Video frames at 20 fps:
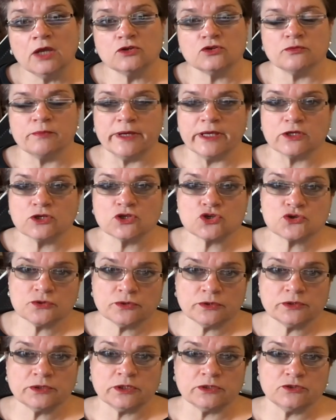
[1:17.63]
to make
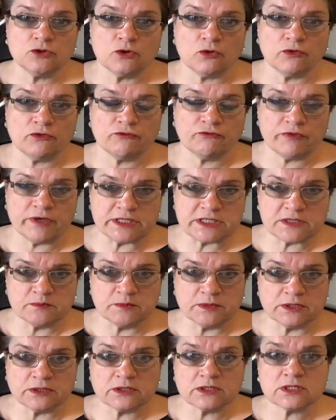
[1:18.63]
sure that your
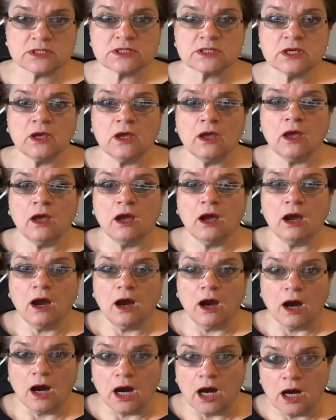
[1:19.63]
investments
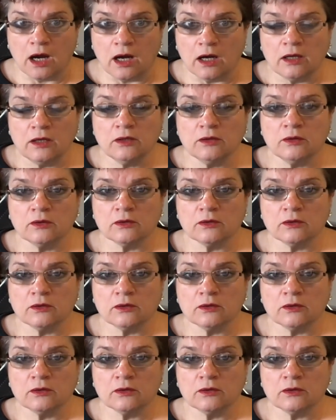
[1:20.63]
are